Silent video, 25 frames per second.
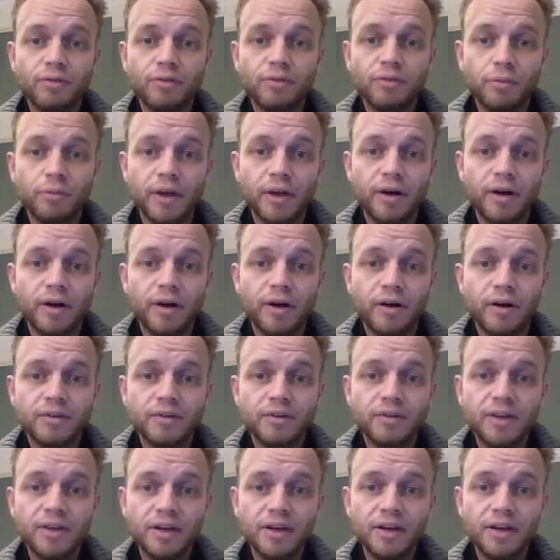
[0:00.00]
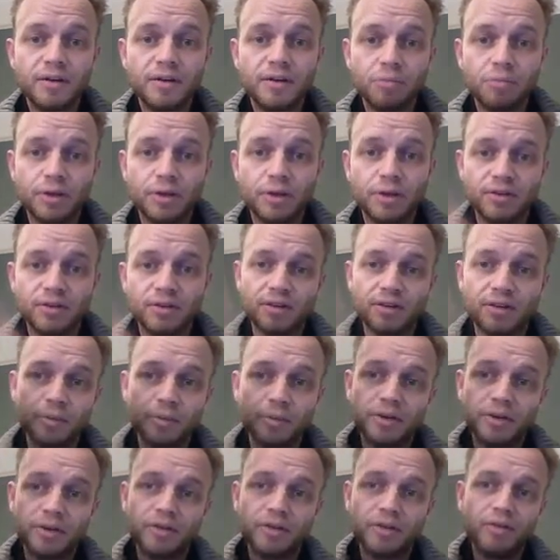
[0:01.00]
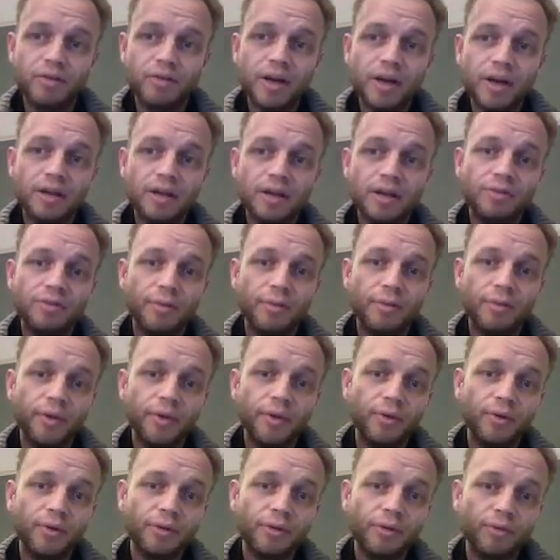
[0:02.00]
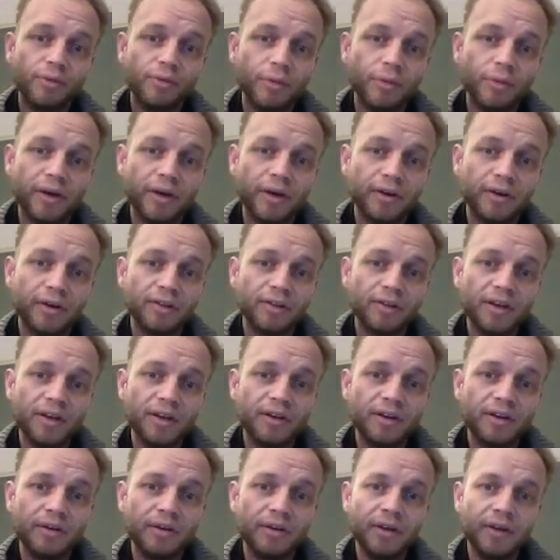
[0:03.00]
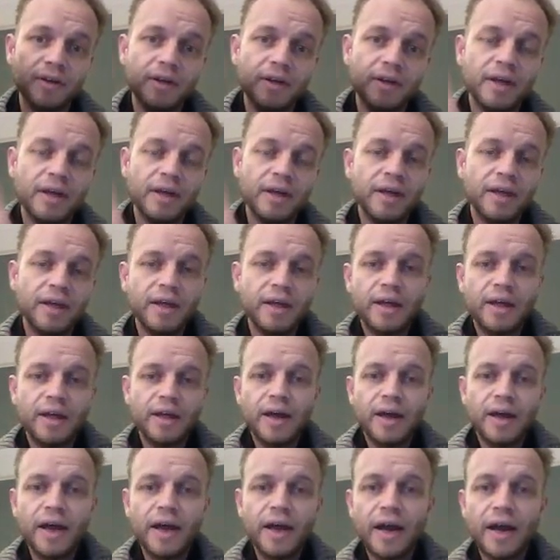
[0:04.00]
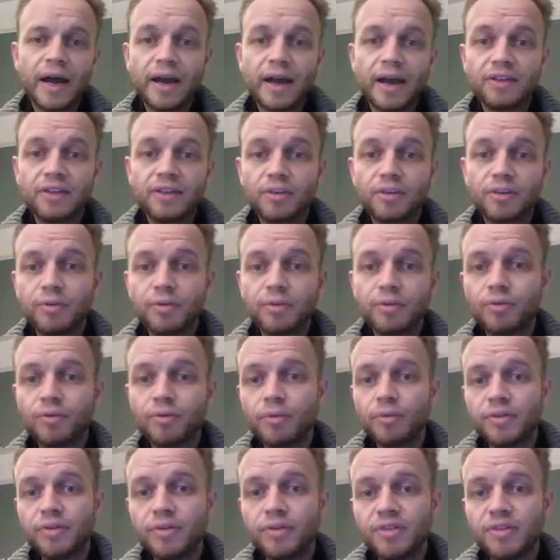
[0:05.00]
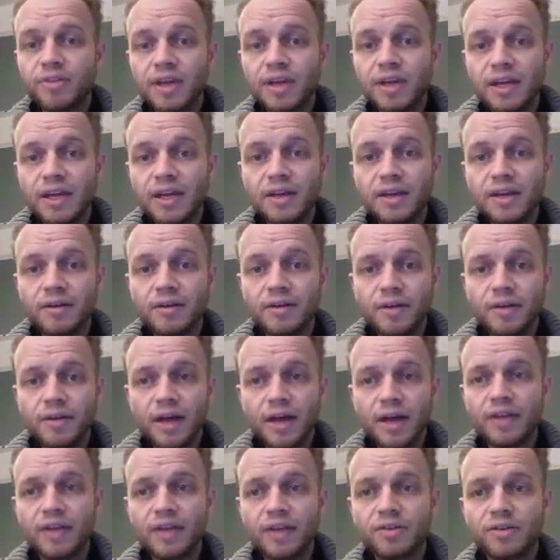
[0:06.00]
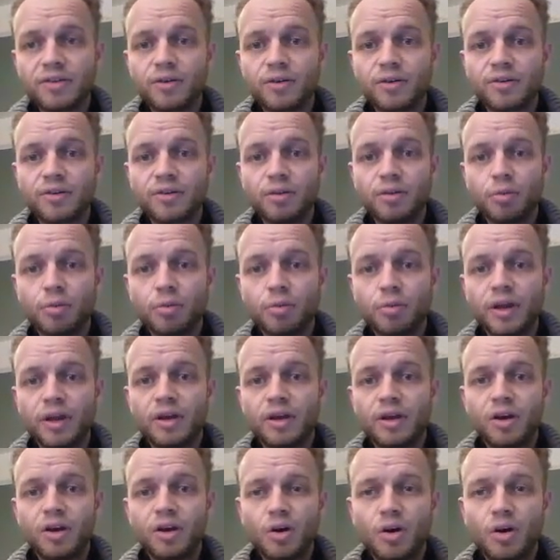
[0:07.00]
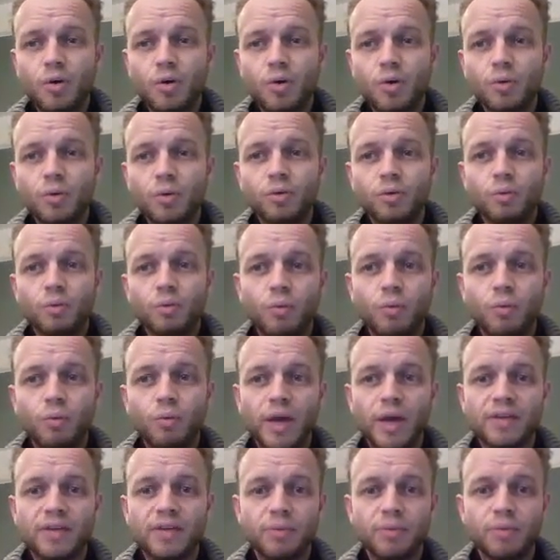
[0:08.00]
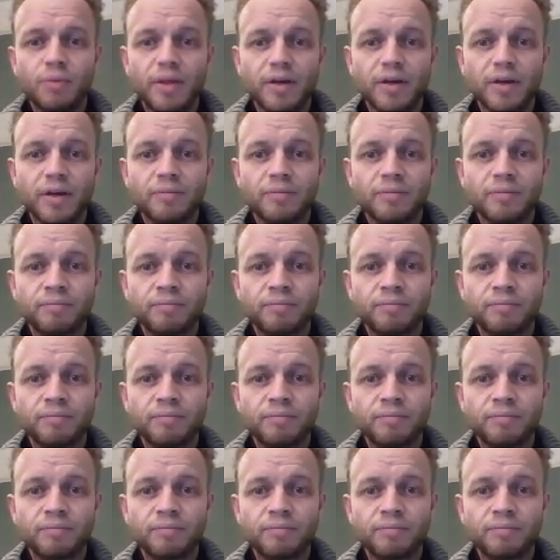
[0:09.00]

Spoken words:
from the Arctic, because it's coming directly from the north, from the Arctic, and it's coming from the sea, and so it's going to bring cold, wet weather.